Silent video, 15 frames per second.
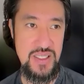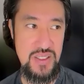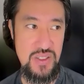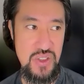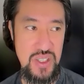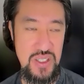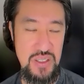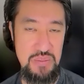
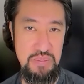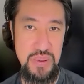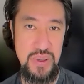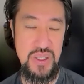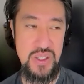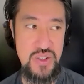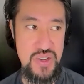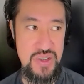and trying to
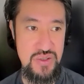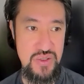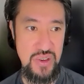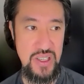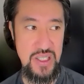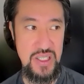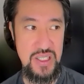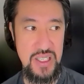push and
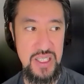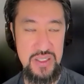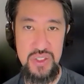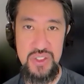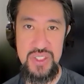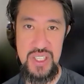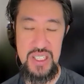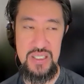trying to
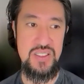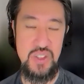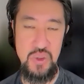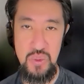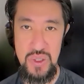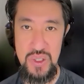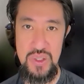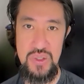understand
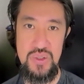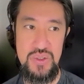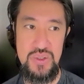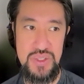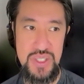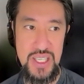the world